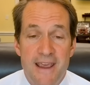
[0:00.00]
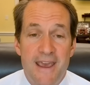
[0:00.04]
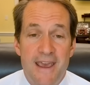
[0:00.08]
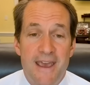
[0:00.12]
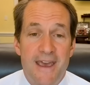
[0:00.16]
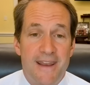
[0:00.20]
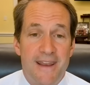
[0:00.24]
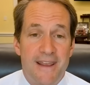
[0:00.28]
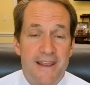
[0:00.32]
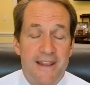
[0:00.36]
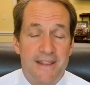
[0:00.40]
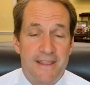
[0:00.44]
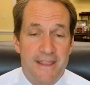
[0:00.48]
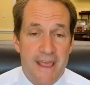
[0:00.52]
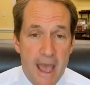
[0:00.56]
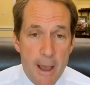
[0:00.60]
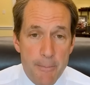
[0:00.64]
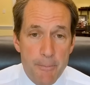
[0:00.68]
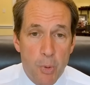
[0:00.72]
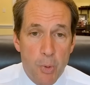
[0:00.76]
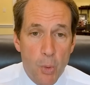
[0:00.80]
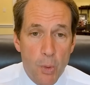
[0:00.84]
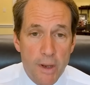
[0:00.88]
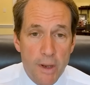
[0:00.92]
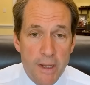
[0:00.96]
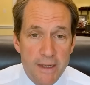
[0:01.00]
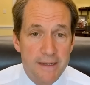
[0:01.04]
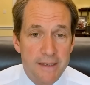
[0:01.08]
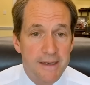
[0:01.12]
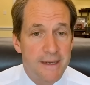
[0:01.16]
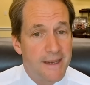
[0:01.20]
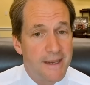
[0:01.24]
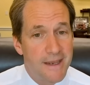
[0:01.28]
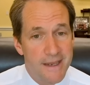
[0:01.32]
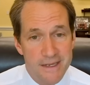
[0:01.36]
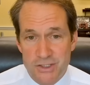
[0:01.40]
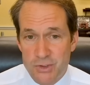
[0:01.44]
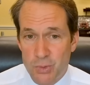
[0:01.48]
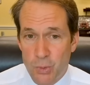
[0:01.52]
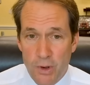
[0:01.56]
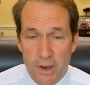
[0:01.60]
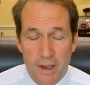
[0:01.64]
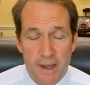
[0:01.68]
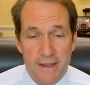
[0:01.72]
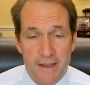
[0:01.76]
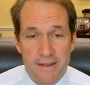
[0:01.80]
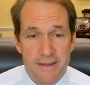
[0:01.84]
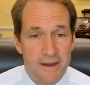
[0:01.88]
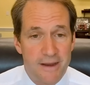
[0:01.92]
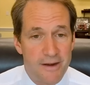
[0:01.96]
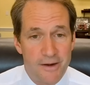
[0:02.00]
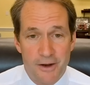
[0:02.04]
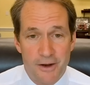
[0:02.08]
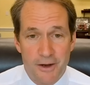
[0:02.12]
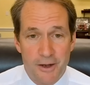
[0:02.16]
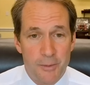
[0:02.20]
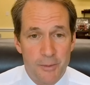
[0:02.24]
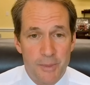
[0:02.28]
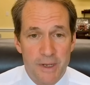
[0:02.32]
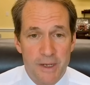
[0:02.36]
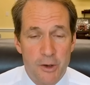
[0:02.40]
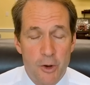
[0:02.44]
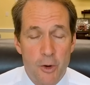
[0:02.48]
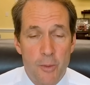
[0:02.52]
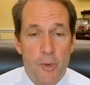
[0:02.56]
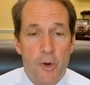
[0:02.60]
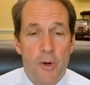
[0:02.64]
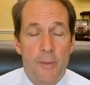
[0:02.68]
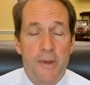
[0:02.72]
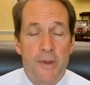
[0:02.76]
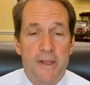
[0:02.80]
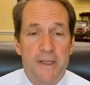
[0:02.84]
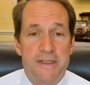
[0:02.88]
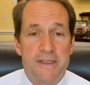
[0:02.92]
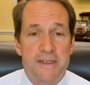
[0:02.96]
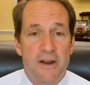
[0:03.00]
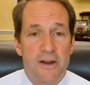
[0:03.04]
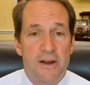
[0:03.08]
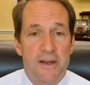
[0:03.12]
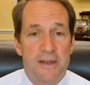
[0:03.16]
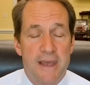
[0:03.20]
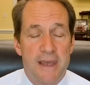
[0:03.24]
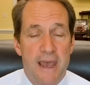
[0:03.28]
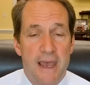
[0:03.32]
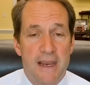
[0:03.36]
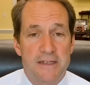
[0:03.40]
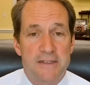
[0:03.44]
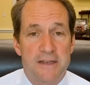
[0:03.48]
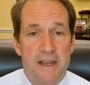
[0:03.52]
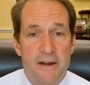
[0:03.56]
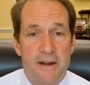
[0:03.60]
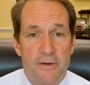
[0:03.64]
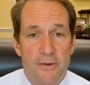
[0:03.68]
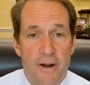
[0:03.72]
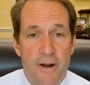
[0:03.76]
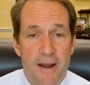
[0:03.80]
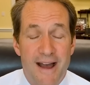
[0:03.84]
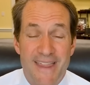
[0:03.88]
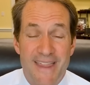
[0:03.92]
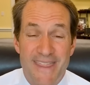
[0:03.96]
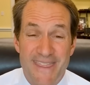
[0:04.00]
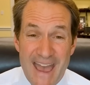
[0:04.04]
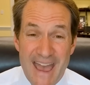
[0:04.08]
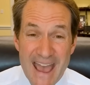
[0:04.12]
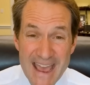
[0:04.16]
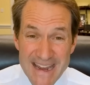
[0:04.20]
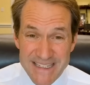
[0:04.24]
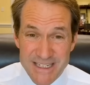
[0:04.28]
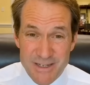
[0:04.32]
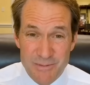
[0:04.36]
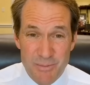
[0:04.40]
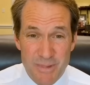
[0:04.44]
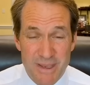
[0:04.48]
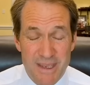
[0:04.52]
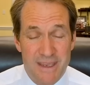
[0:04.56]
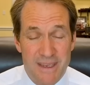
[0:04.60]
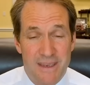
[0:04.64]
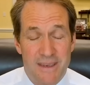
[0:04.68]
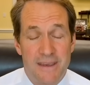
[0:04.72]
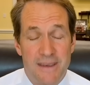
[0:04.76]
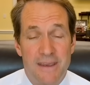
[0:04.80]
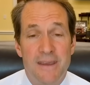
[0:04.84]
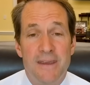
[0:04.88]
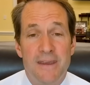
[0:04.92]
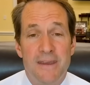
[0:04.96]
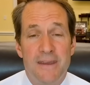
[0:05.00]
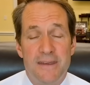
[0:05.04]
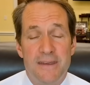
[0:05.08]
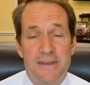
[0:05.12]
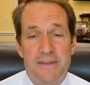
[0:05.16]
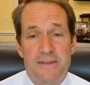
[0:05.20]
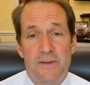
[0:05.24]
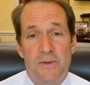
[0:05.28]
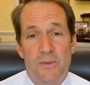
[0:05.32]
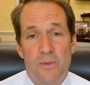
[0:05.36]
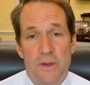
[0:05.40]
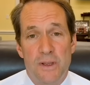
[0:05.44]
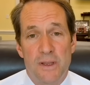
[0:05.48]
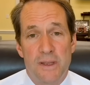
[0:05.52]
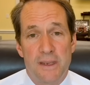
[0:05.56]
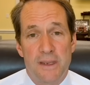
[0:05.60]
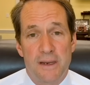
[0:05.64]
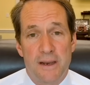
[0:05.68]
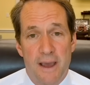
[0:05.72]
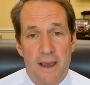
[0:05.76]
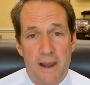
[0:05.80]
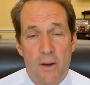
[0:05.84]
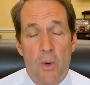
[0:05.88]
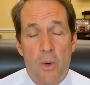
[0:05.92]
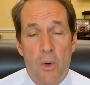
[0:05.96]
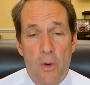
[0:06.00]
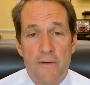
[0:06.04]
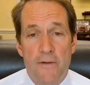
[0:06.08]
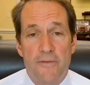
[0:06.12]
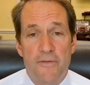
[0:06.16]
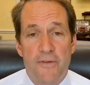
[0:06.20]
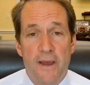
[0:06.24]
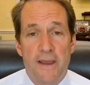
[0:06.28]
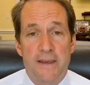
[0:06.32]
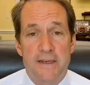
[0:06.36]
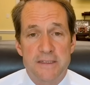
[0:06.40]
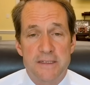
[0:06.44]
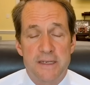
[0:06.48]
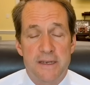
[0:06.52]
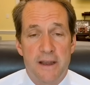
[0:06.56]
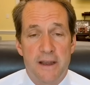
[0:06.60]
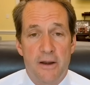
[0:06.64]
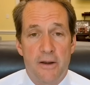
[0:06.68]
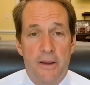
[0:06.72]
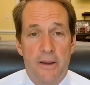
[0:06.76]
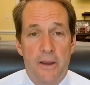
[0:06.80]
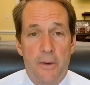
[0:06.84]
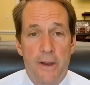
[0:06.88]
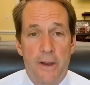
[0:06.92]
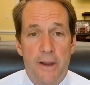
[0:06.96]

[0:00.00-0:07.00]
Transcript: And at that point, guess what? There are going to be no more military attacks on Iran. That, to me, is the really kind of horrifying scenario